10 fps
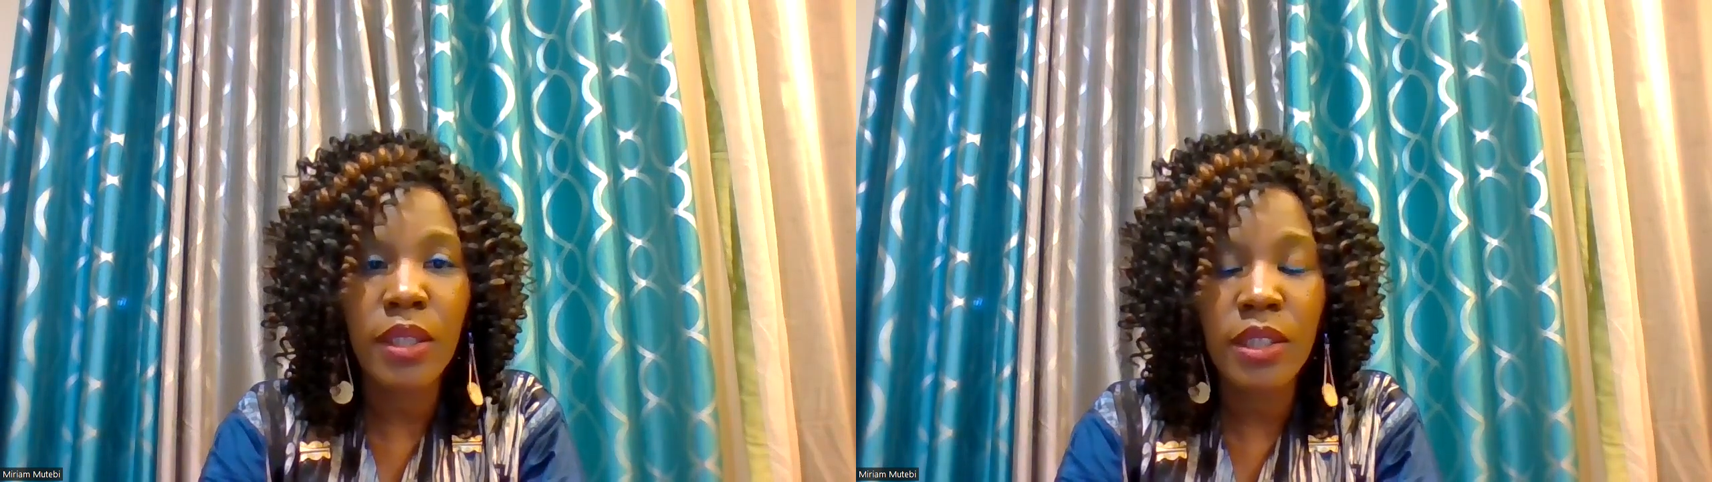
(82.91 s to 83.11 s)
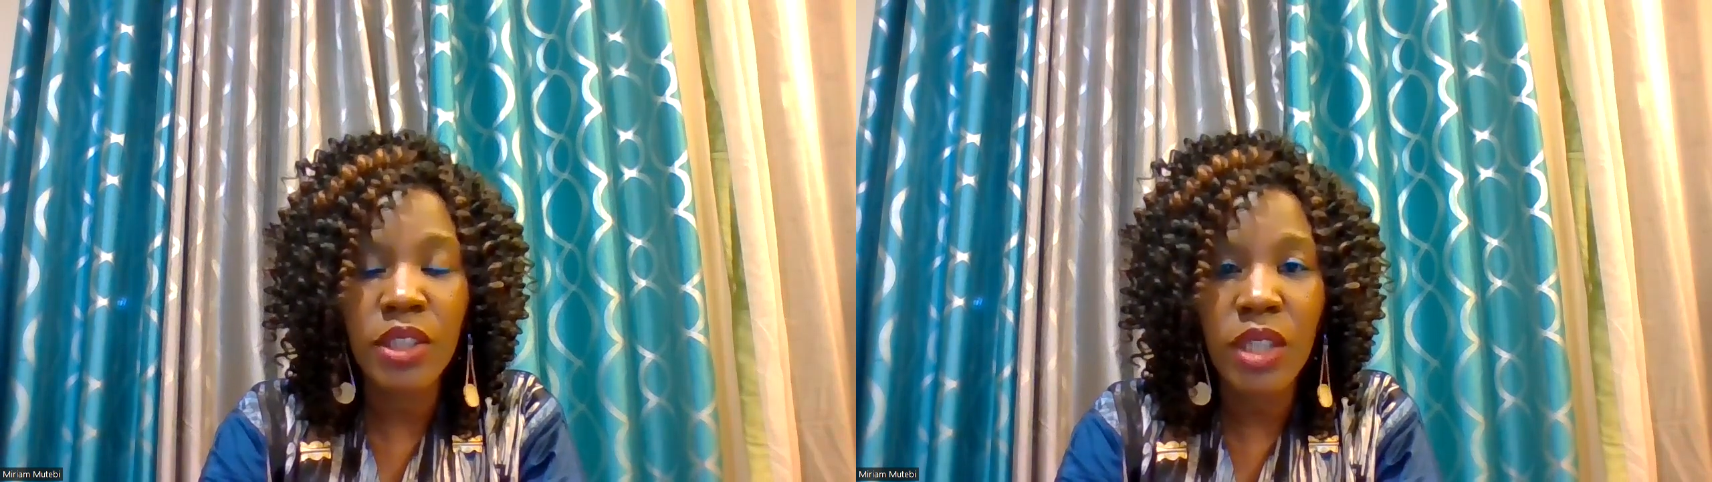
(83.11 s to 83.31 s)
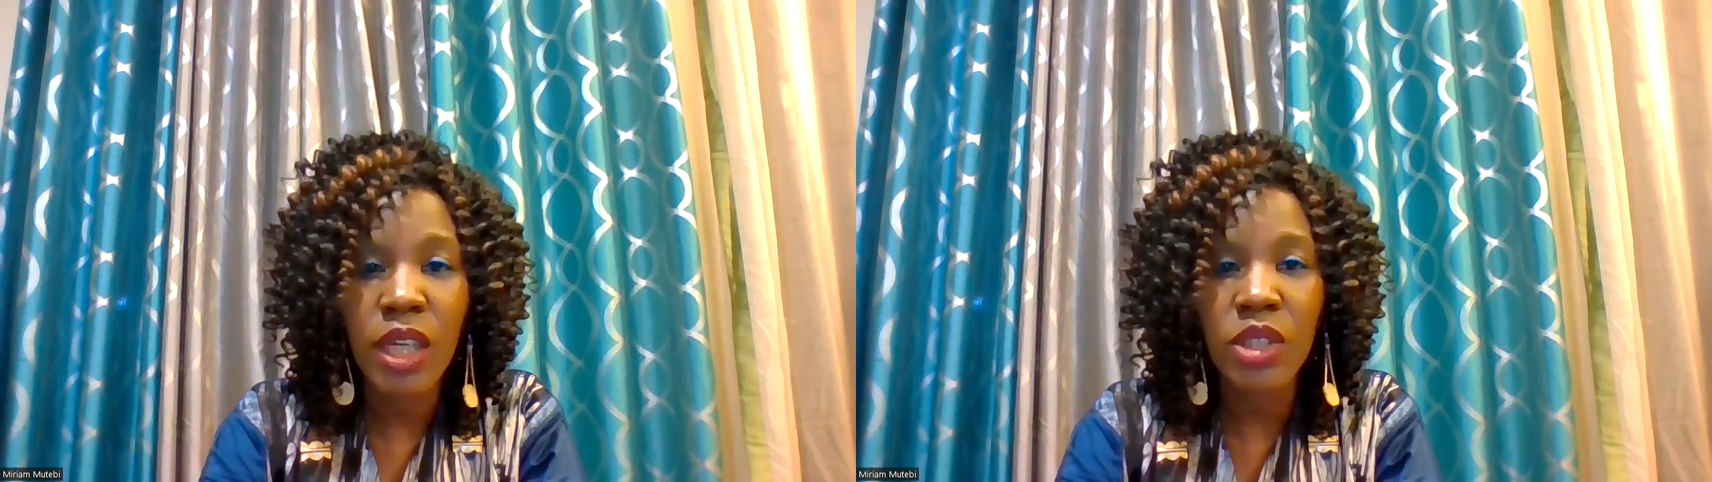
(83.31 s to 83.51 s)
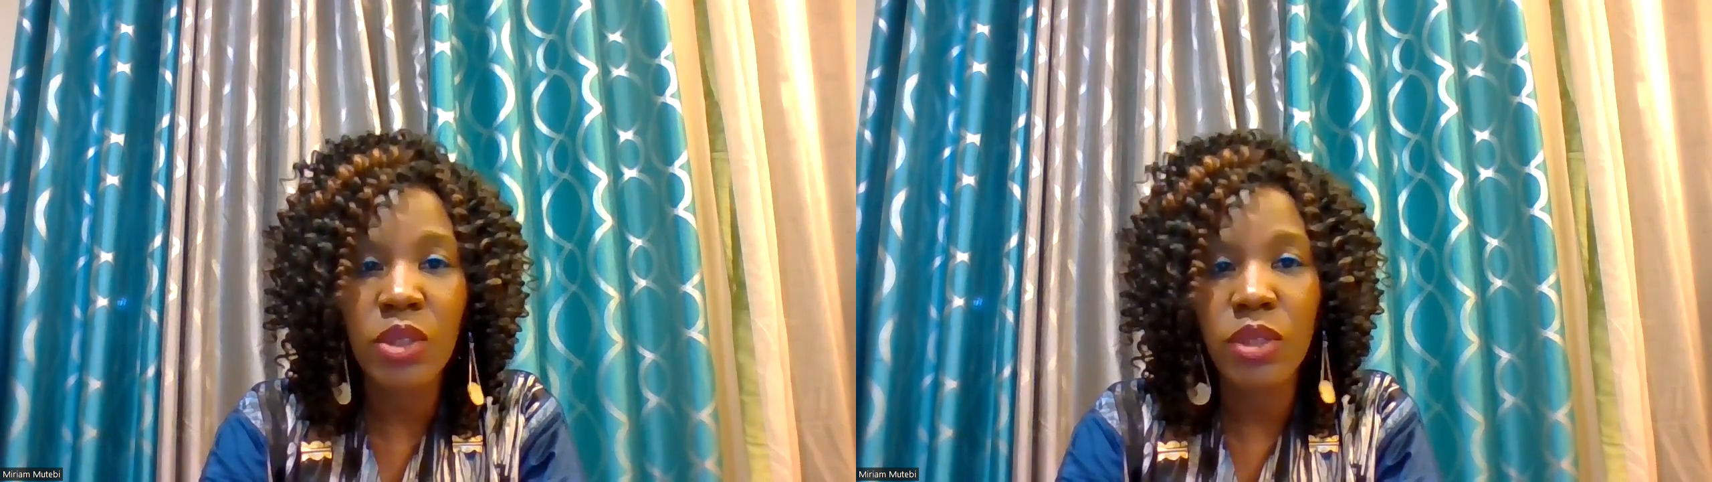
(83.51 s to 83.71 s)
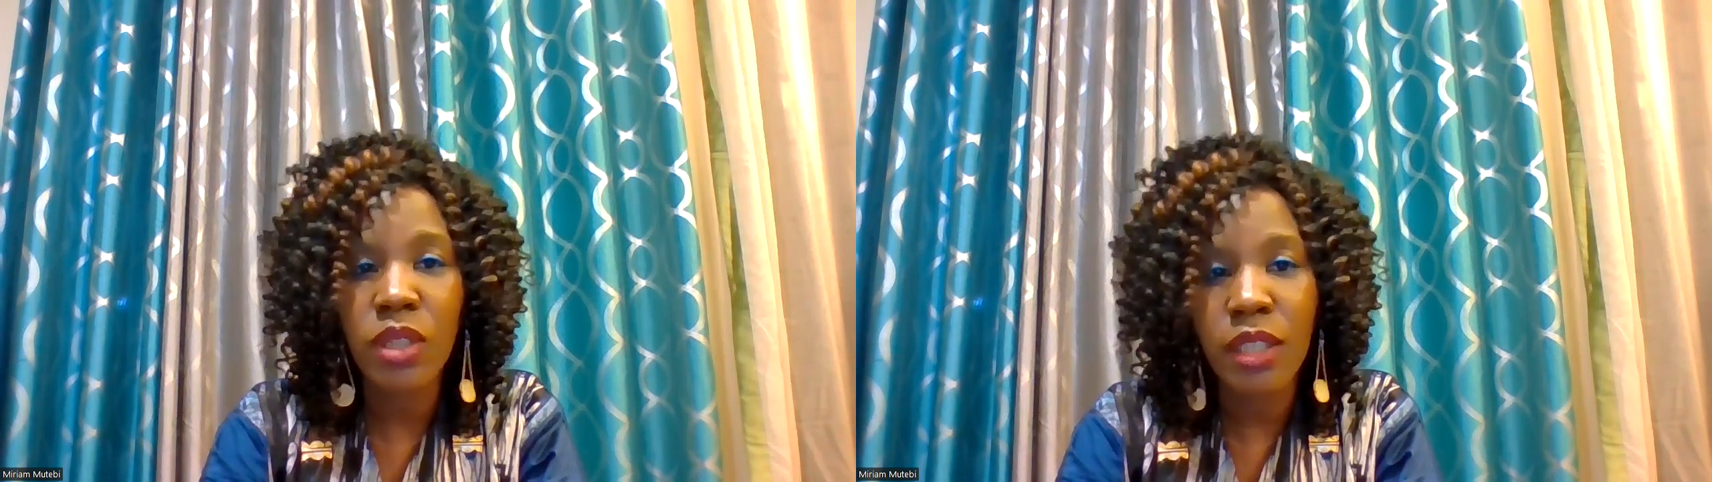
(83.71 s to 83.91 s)

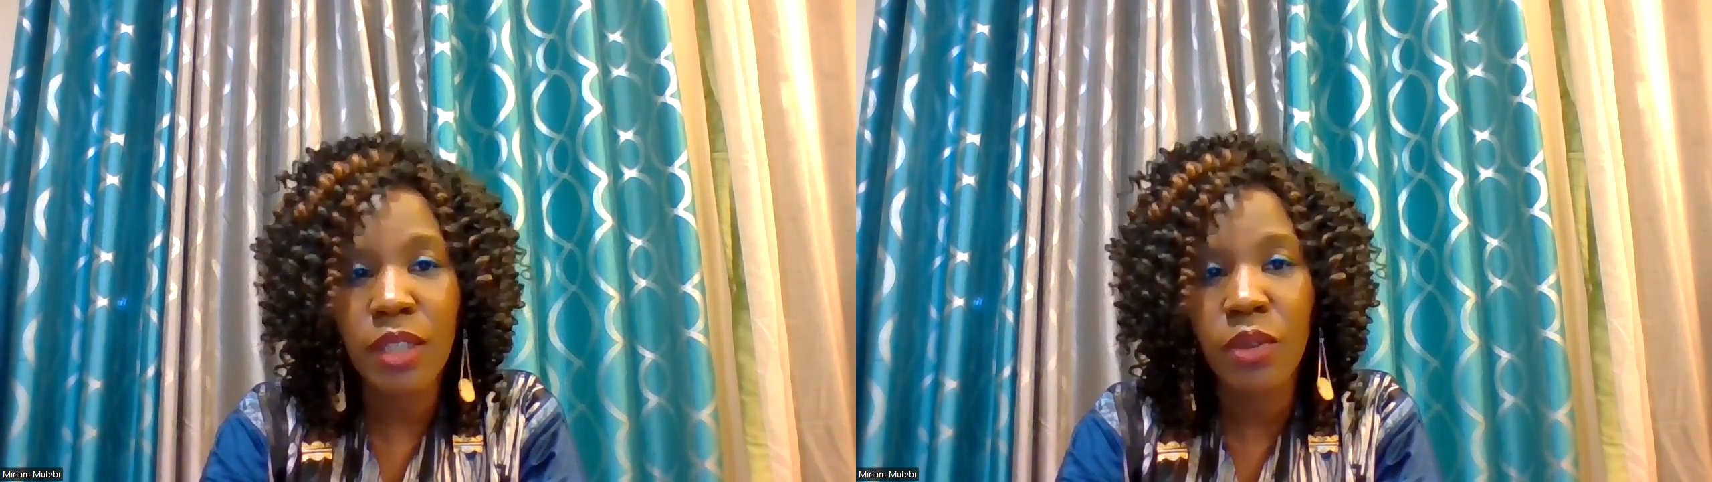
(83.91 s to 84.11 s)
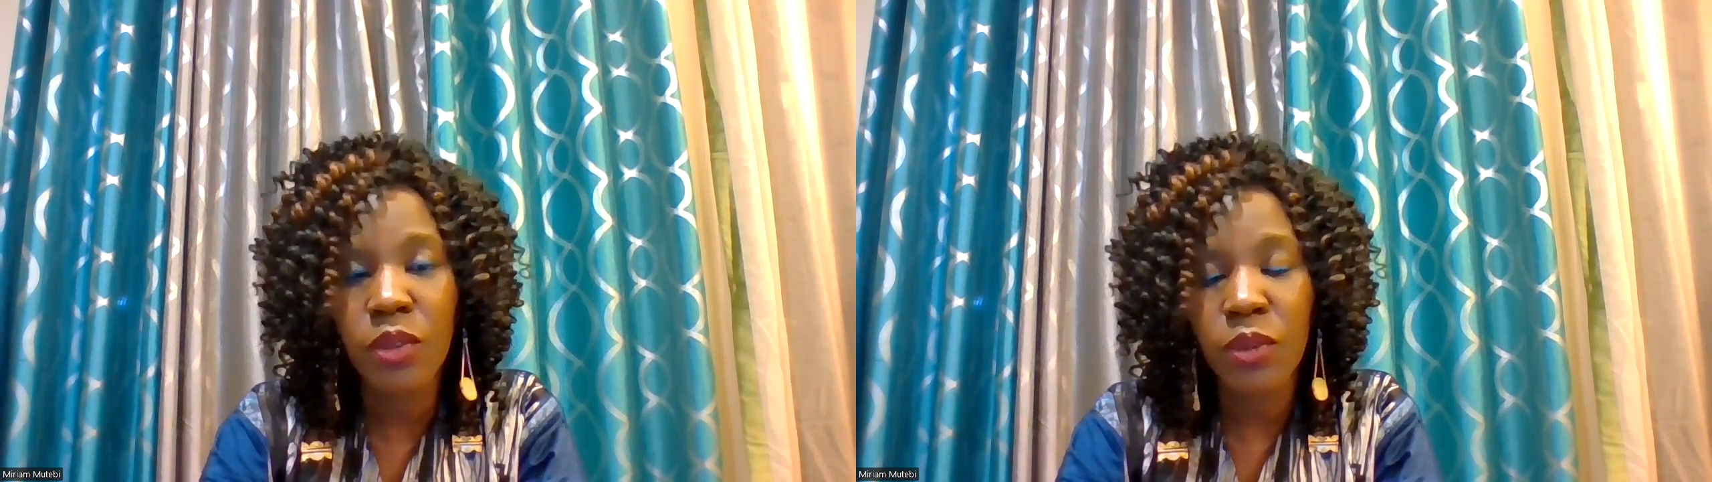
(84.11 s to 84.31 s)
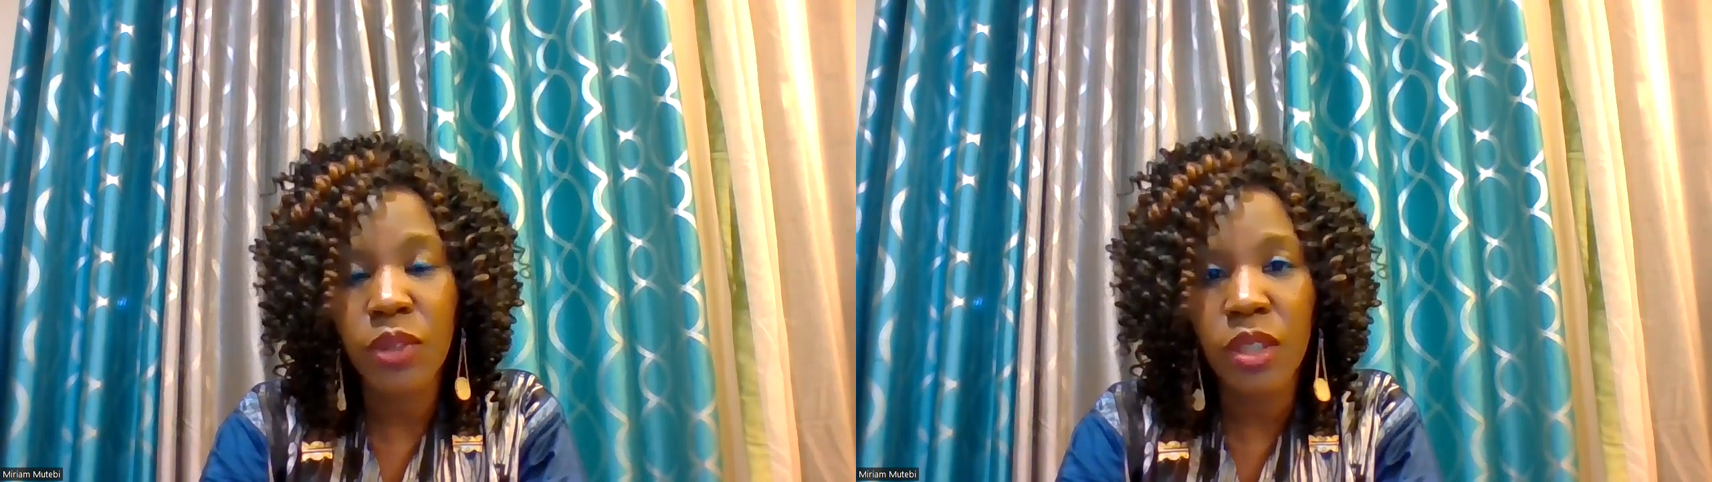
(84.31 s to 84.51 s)
International Task Force of